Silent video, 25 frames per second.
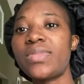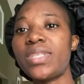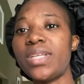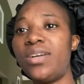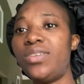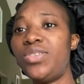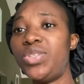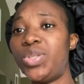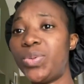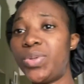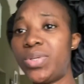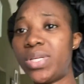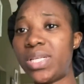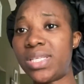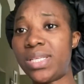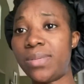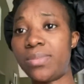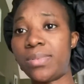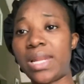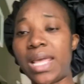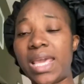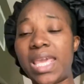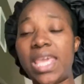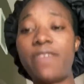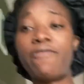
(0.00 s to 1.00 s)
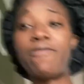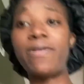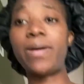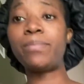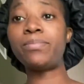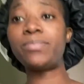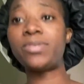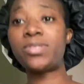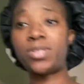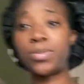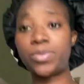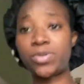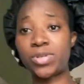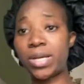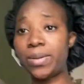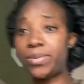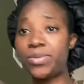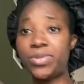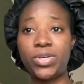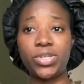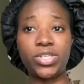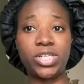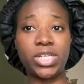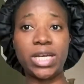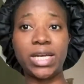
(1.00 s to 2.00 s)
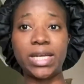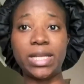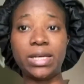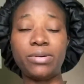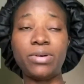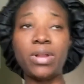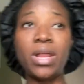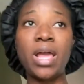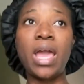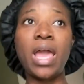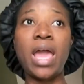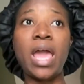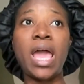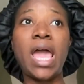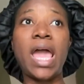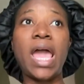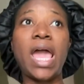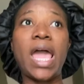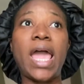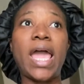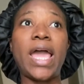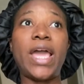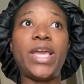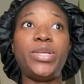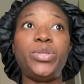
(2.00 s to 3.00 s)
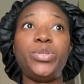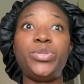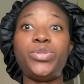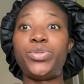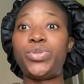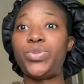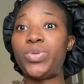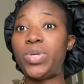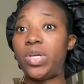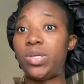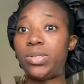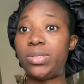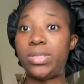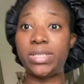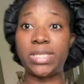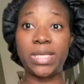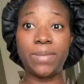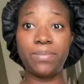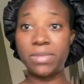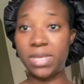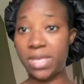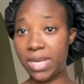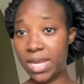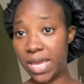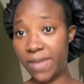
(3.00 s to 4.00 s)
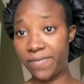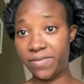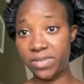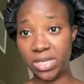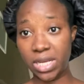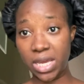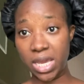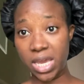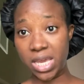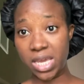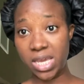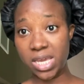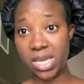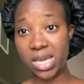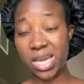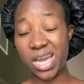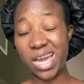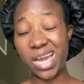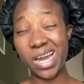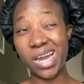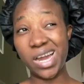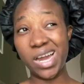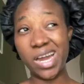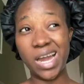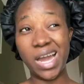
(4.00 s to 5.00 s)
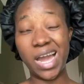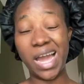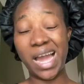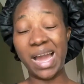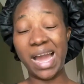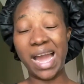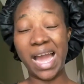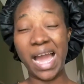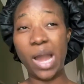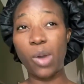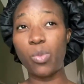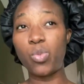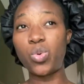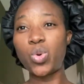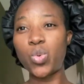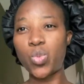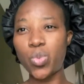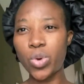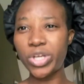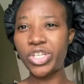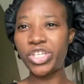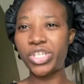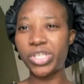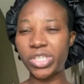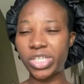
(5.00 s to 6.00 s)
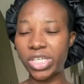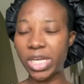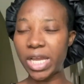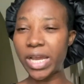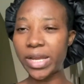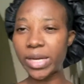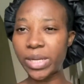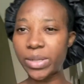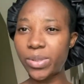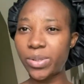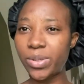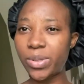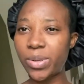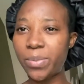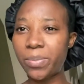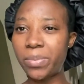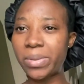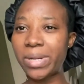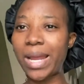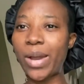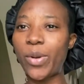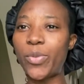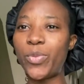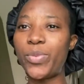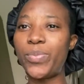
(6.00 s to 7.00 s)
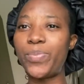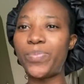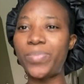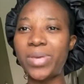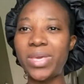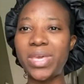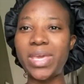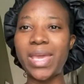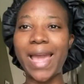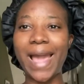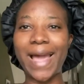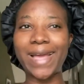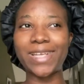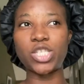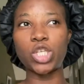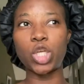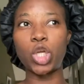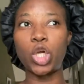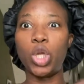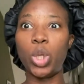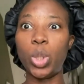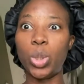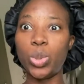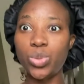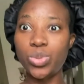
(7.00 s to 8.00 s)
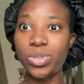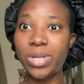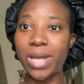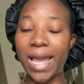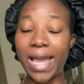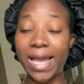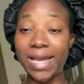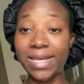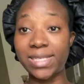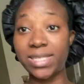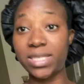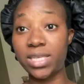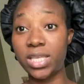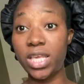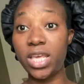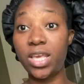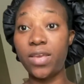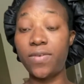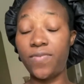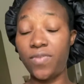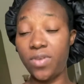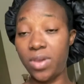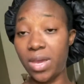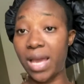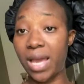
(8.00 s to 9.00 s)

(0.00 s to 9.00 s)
doing the same thing. Like, if I'm subscribed to your channel and you do the same thing every day, I would watch your channel, but I won't be as glued as if